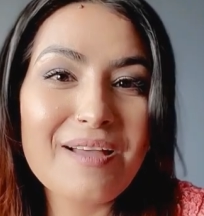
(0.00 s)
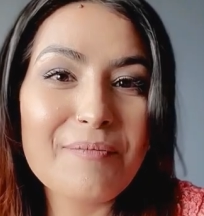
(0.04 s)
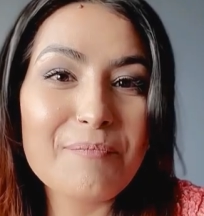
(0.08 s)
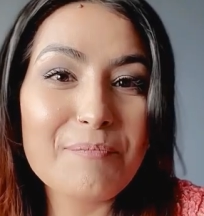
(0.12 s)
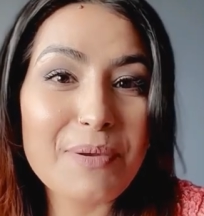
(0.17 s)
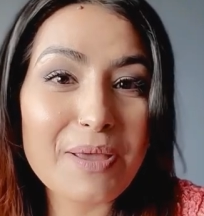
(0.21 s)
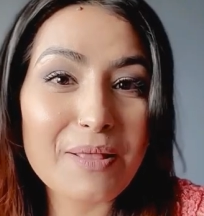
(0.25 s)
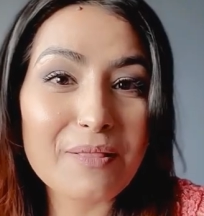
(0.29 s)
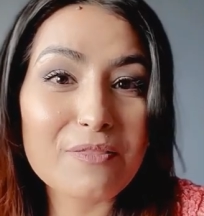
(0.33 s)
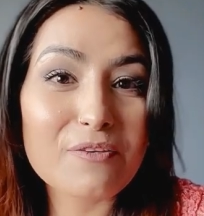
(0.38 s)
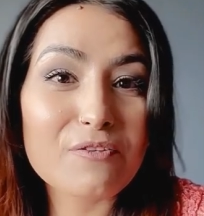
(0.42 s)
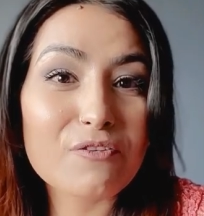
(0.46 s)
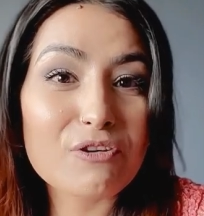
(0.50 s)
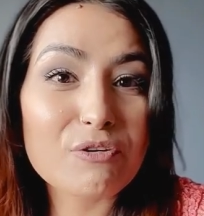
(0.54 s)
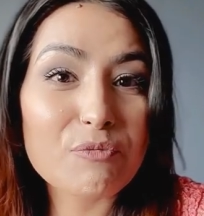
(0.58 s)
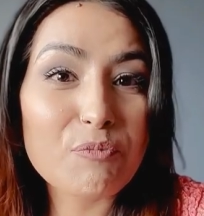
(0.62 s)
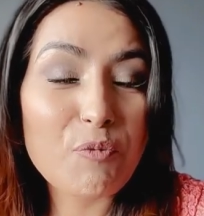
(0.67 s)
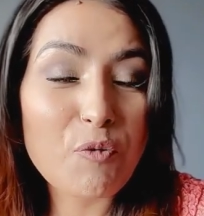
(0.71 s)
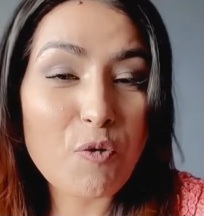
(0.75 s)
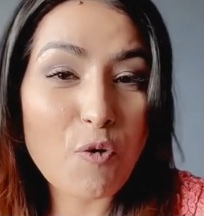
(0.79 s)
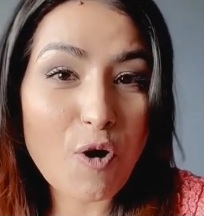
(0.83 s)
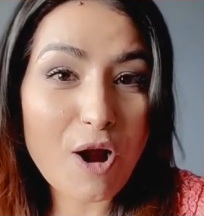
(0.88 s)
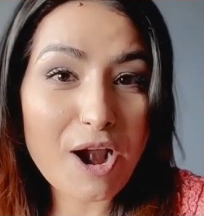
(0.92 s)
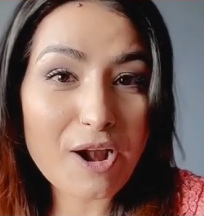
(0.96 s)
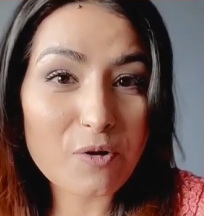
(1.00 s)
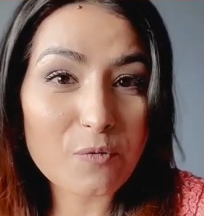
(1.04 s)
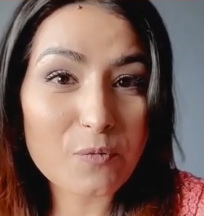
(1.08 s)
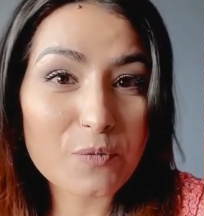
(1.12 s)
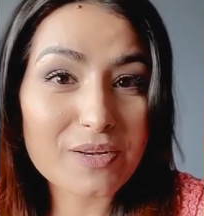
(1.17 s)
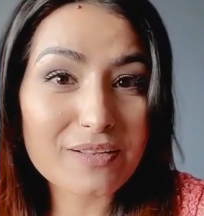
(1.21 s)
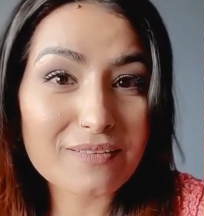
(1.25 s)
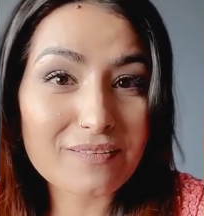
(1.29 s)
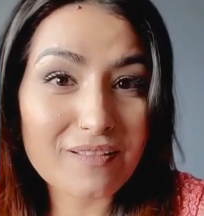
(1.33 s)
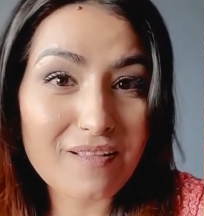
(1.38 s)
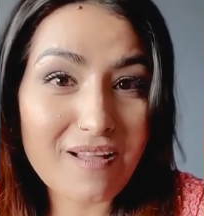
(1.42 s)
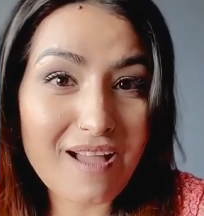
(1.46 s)
build a rapport
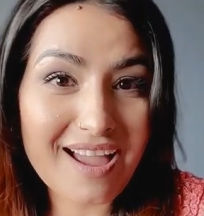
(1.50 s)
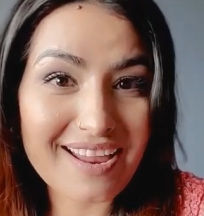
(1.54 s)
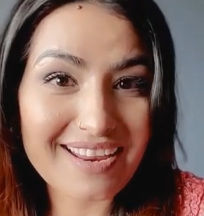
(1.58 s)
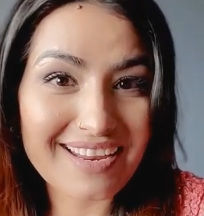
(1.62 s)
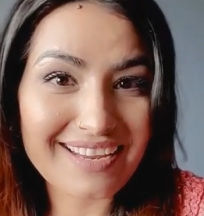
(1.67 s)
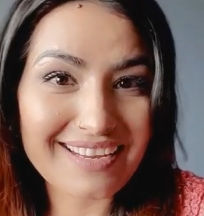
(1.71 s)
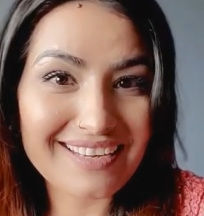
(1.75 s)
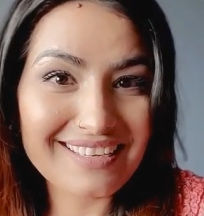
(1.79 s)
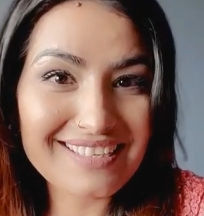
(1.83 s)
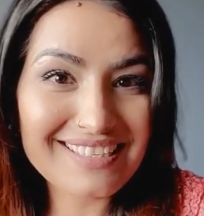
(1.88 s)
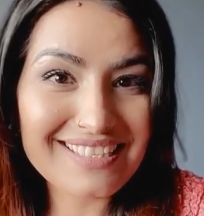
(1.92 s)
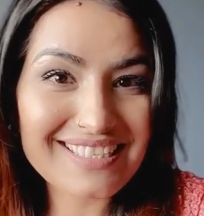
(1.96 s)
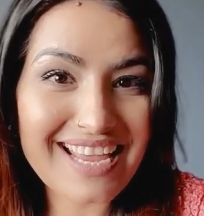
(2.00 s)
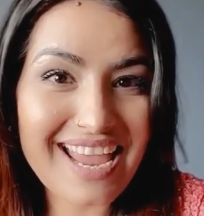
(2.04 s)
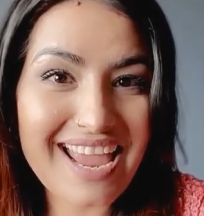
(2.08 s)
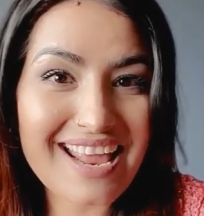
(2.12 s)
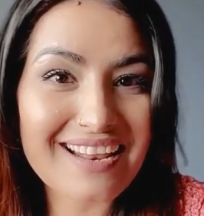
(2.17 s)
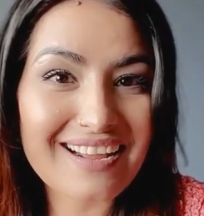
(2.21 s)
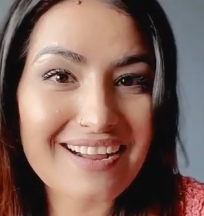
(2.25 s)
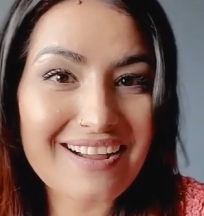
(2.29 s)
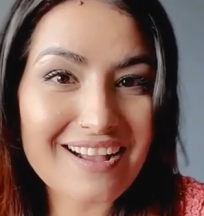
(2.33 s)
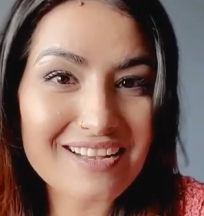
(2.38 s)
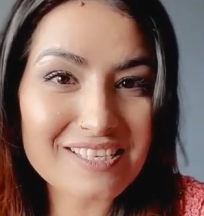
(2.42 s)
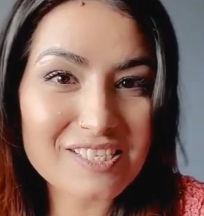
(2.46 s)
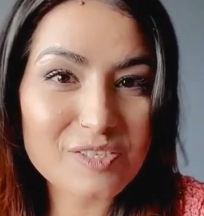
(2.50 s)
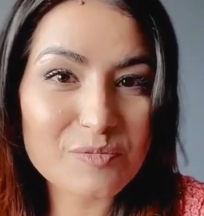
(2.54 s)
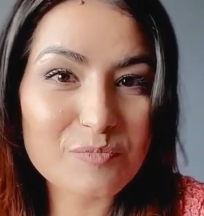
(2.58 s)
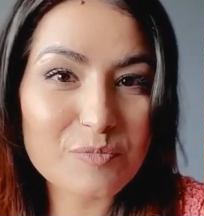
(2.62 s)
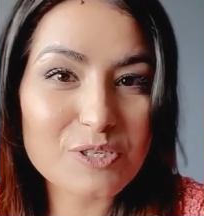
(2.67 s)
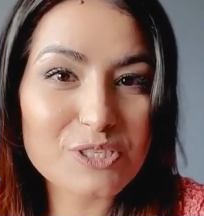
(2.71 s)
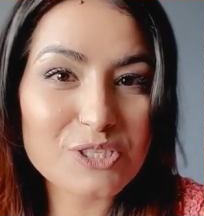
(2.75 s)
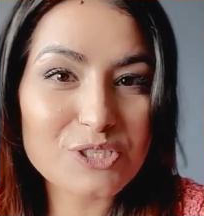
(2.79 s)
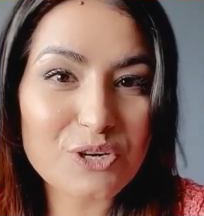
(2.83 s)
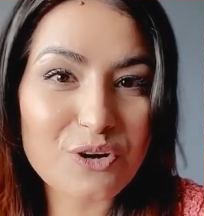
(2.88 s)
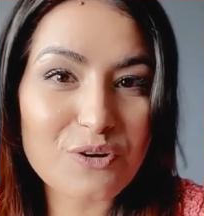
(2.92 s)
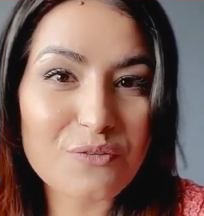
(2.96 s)
with client and a customer
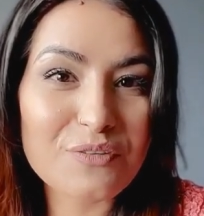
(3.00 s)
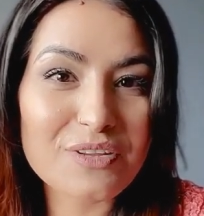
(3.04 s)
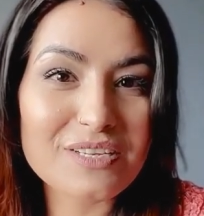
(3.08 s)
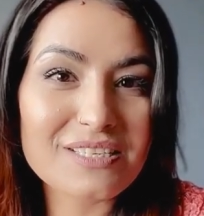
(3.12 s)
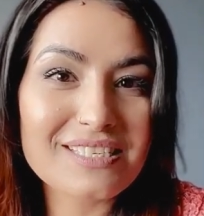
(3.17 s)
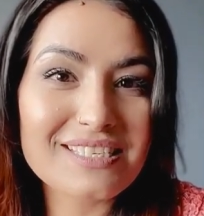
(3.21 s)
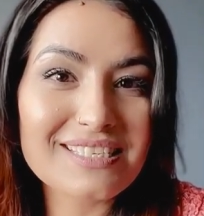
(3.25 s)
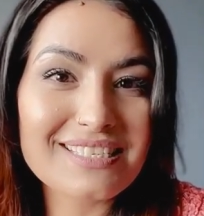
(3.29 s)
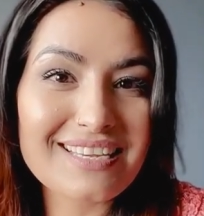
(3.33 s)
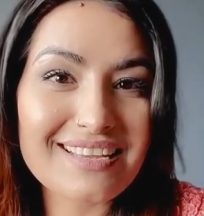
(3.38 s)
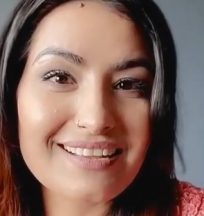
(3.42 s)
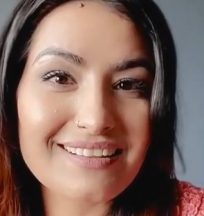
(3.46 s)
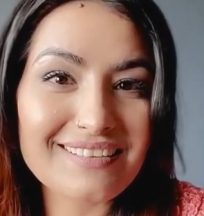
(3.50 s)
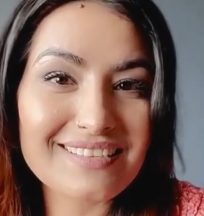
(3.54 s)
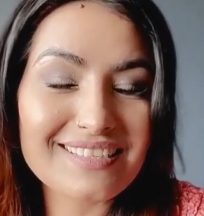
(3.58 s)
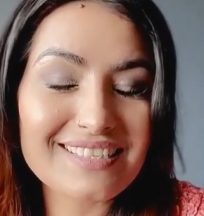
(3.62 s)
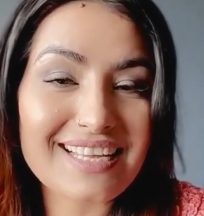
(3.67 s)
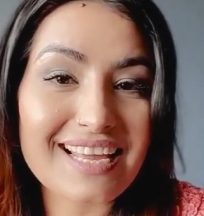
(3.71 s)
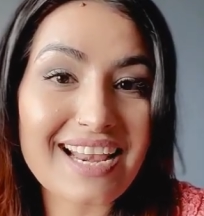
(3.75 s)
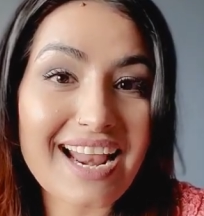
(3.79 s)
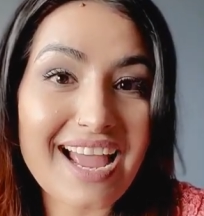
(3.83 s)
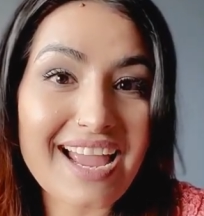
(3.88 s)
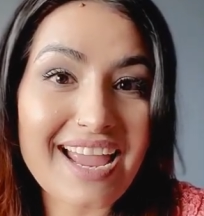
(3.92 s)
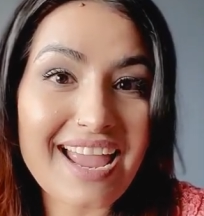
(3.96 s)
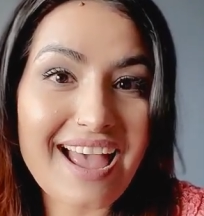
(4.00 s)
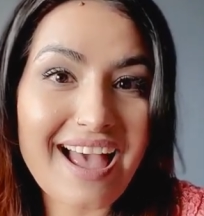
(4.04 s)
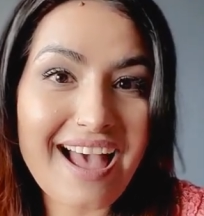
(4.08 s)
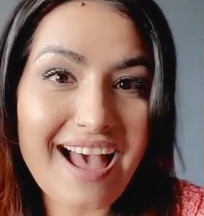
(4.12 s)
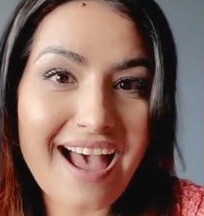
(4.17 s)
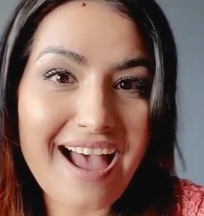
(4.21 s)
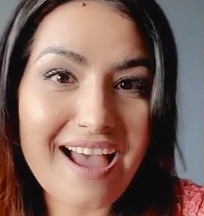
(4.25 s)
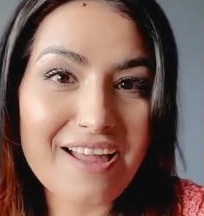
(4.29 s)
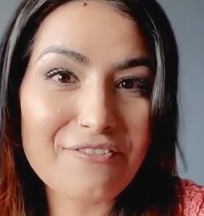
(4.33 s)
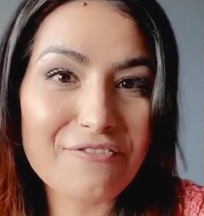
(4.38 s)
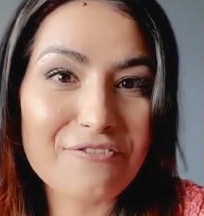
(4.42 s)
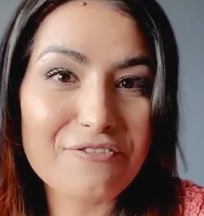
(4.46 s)
service skills that I
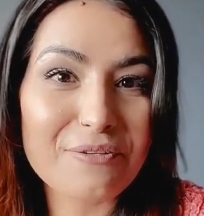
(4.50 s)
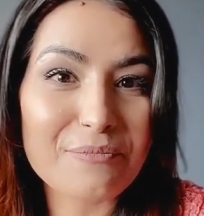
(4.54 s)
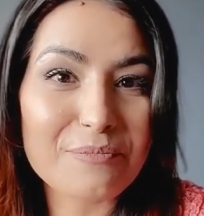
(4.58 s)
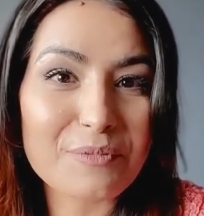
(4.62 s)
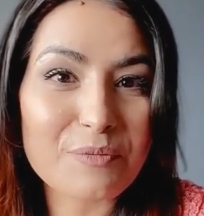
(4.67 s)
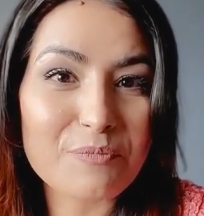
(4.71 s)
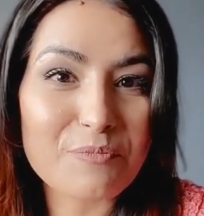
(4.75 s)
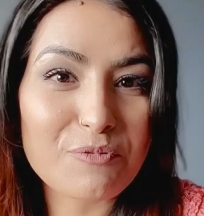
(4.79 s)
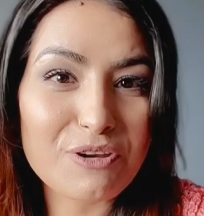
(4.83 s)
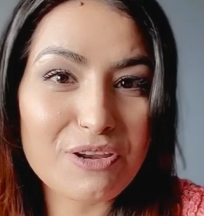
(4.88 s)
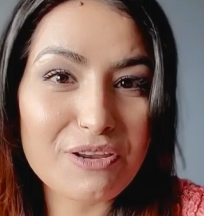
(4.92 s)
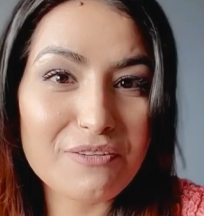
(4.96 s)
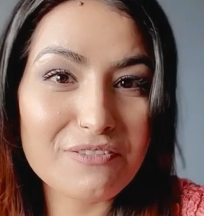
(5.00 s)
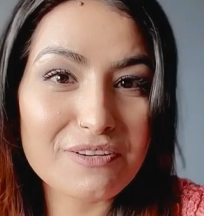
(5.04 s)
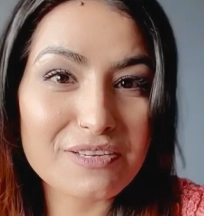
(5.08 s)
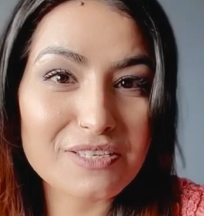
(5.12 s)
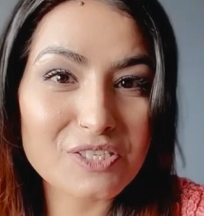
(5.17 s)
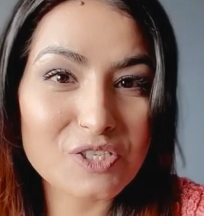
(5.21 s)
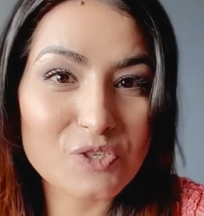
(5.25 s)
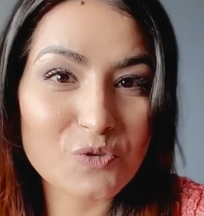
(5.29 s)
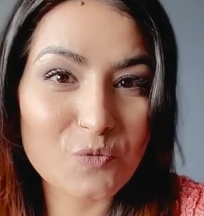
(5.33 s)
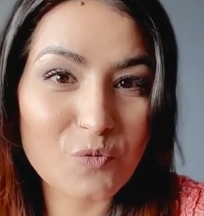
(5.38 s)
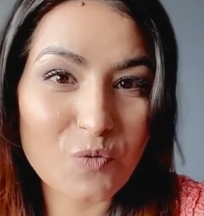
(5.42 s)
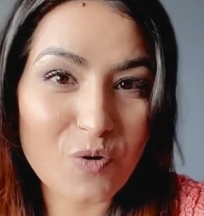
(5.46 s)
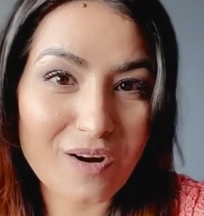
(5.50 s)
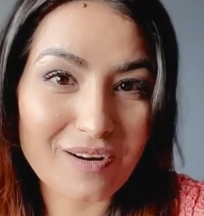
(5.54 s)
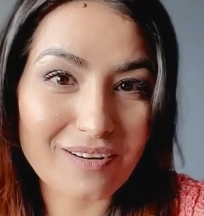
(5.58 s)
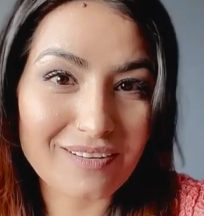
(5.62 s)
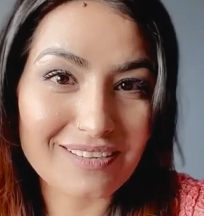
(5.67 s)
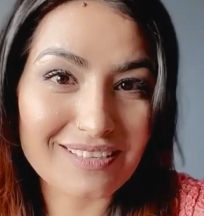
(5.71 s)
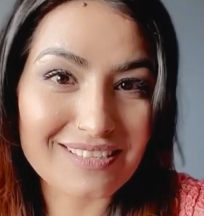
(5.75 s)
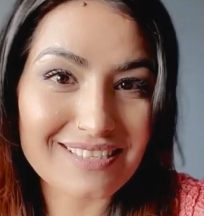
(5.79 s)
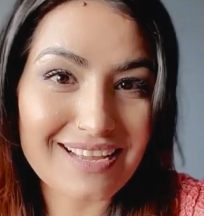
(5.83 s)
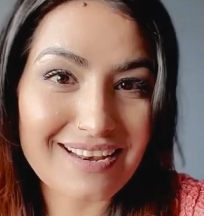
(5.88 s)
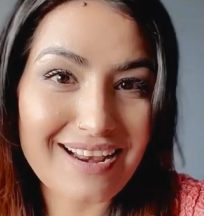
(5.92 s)
had from the previous world.